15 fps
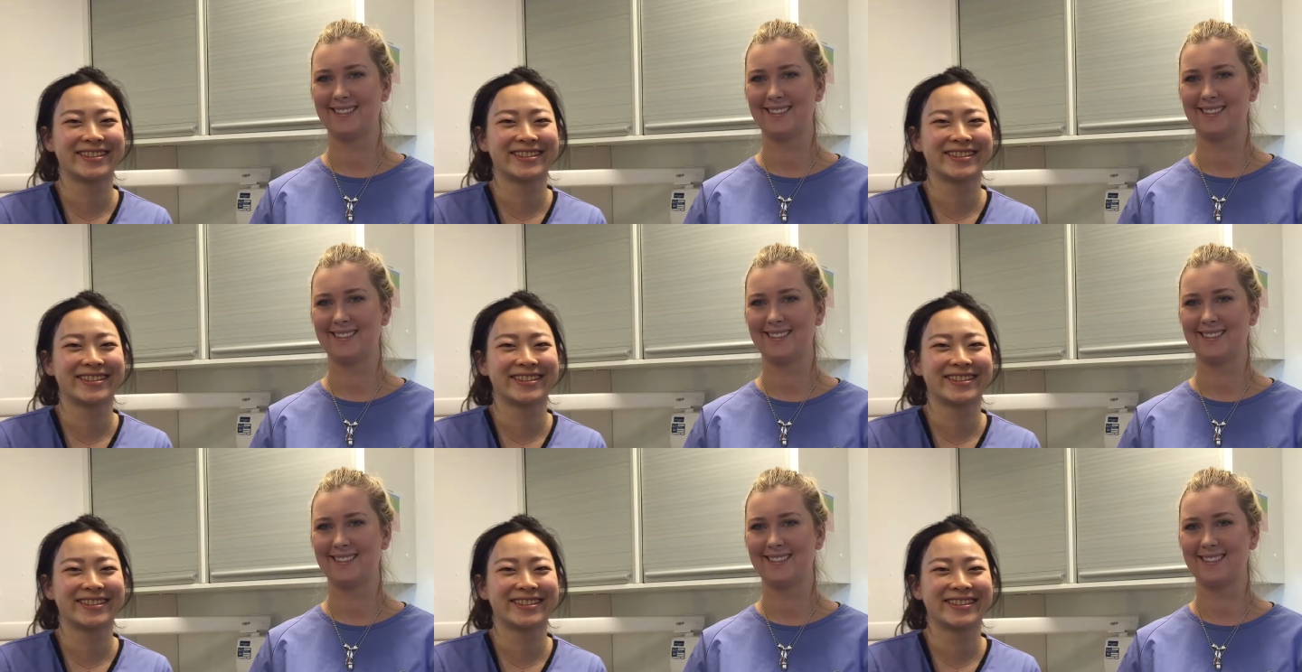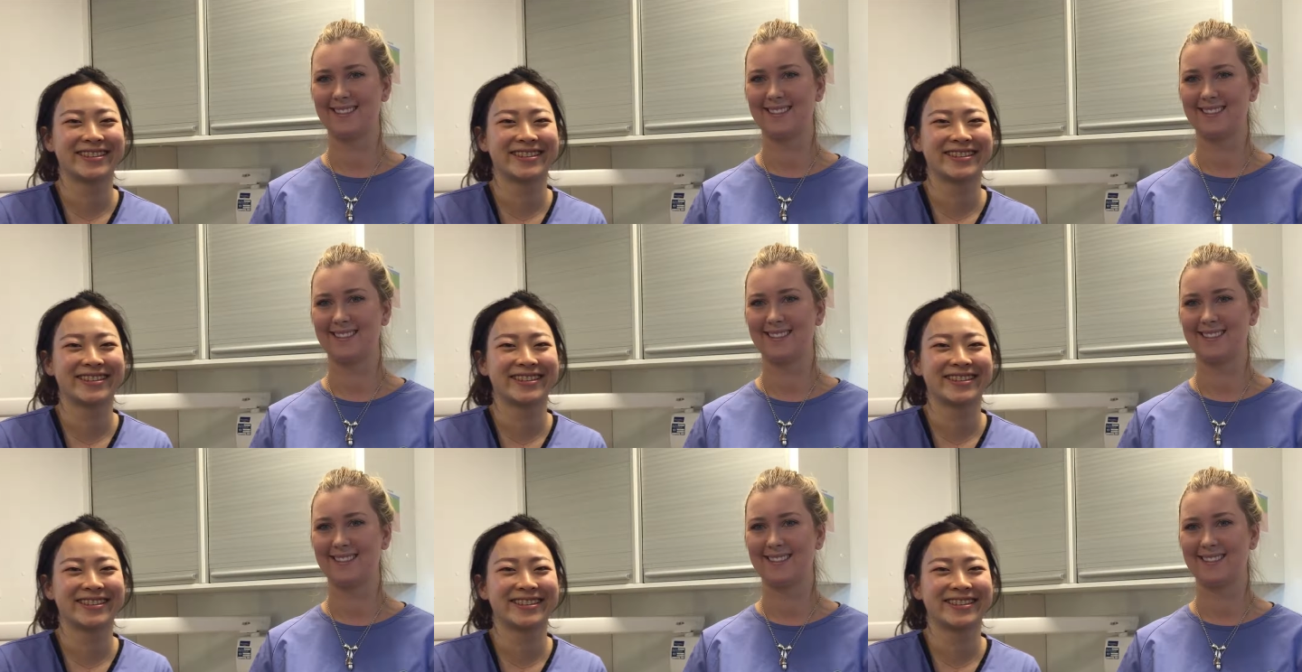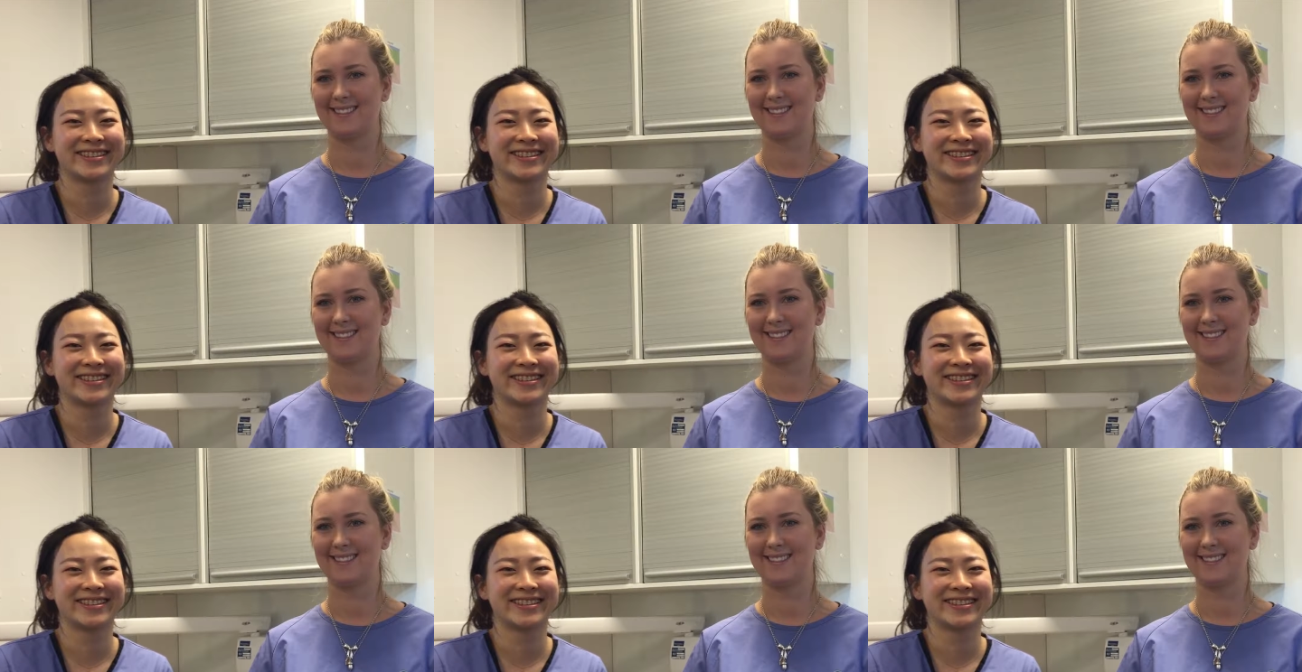
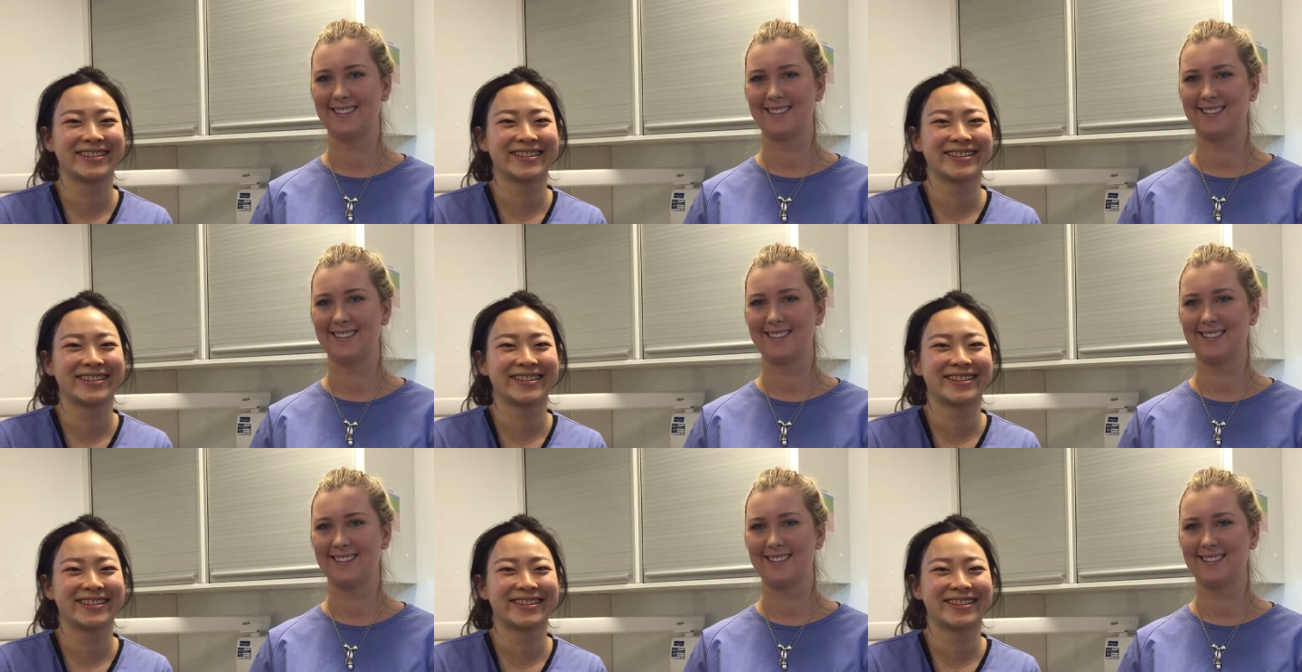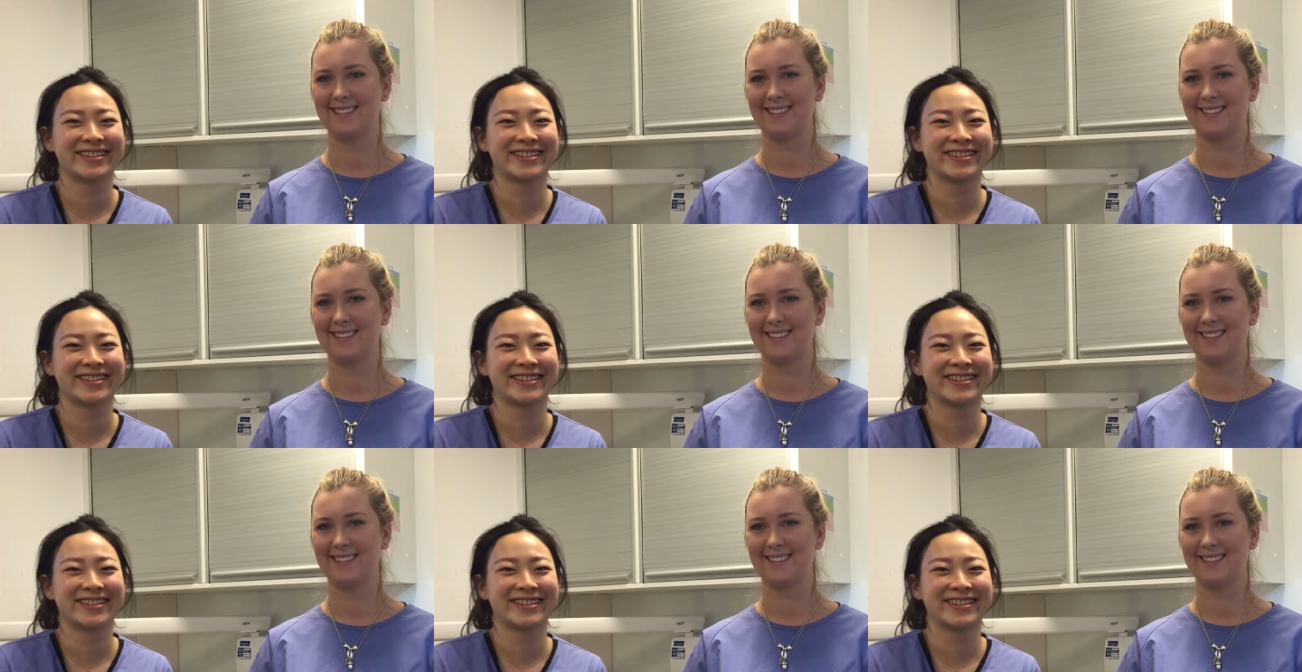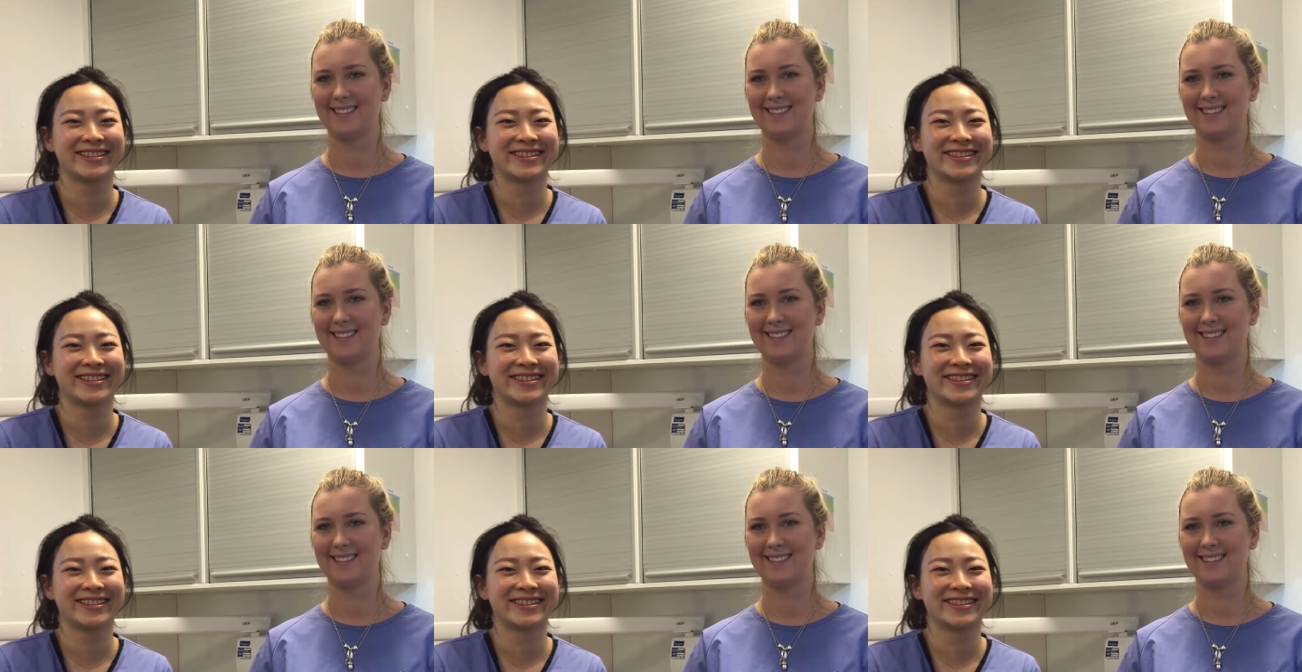
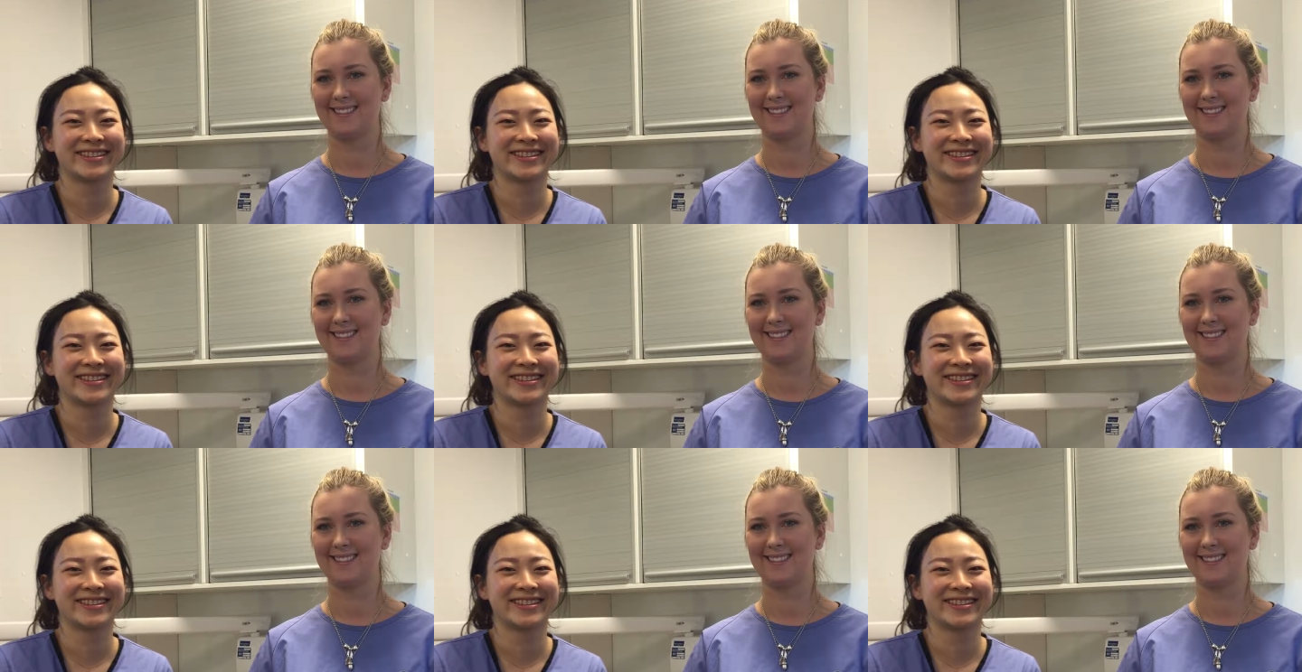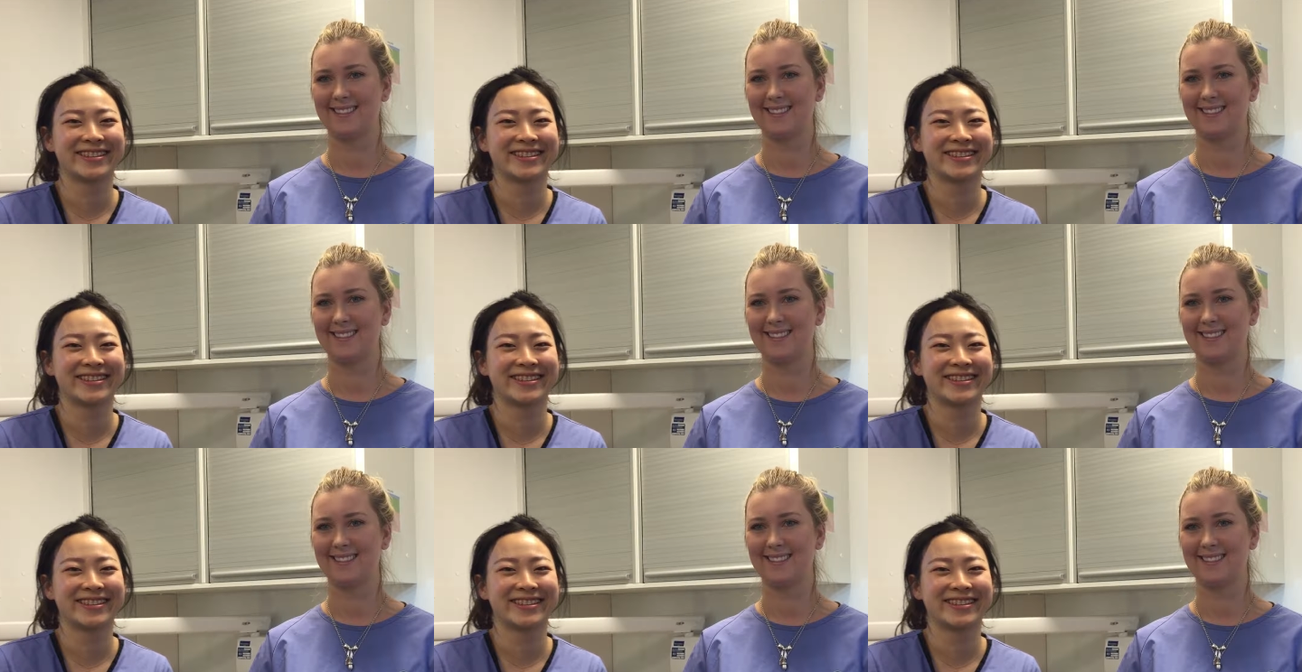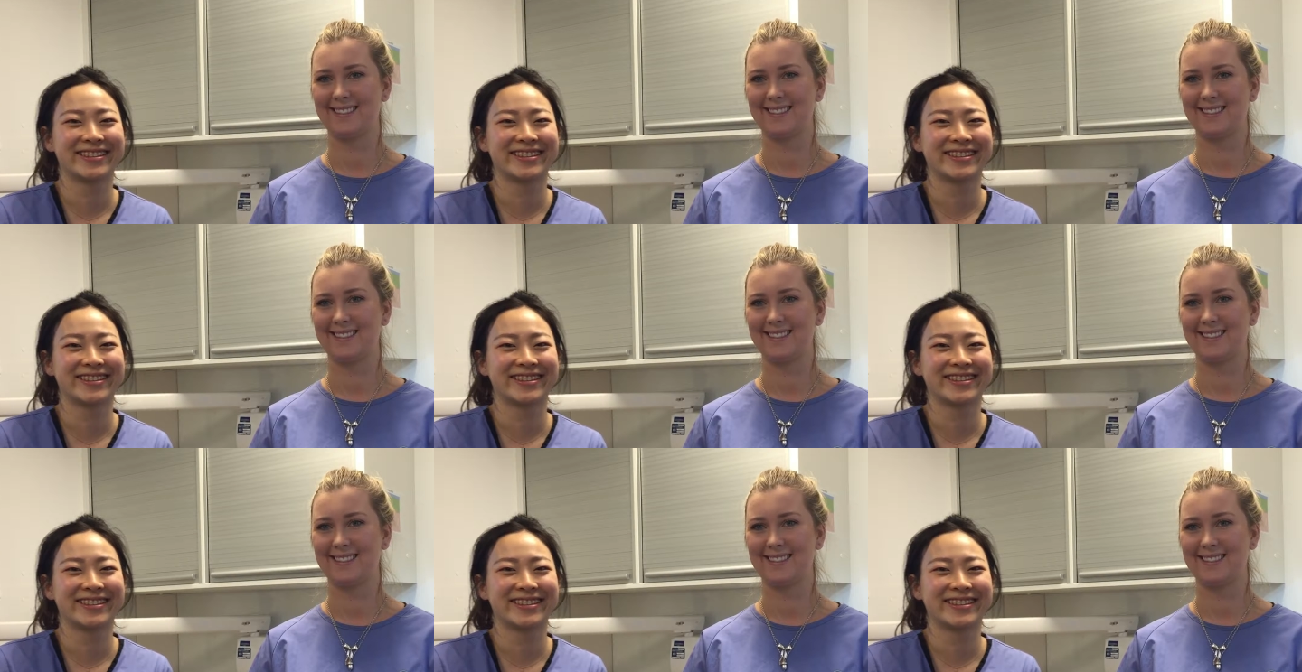Nothing is said.